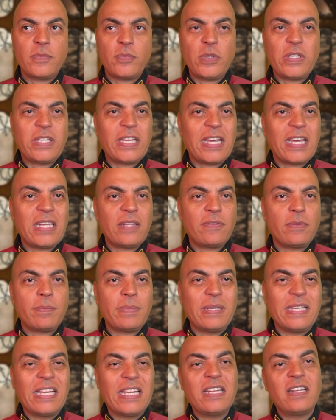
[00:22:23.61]
We can't even
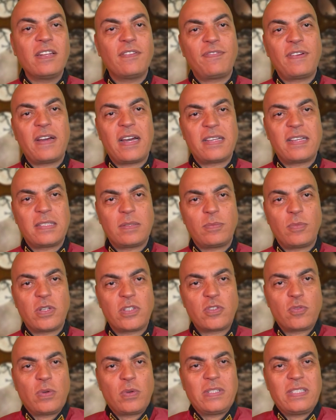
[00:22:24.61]
begin to fathom
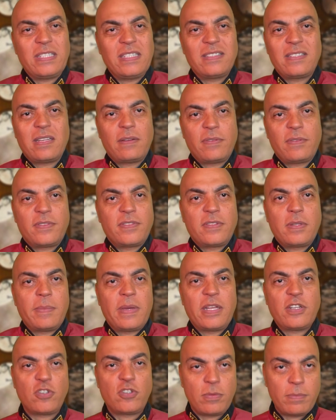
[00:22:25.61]
what 27th
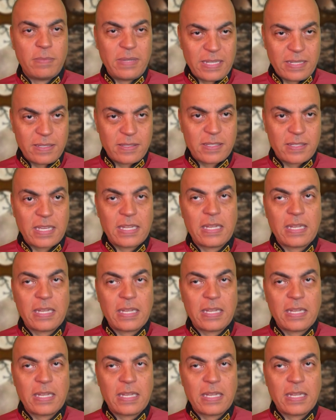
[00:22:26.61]
dimension means.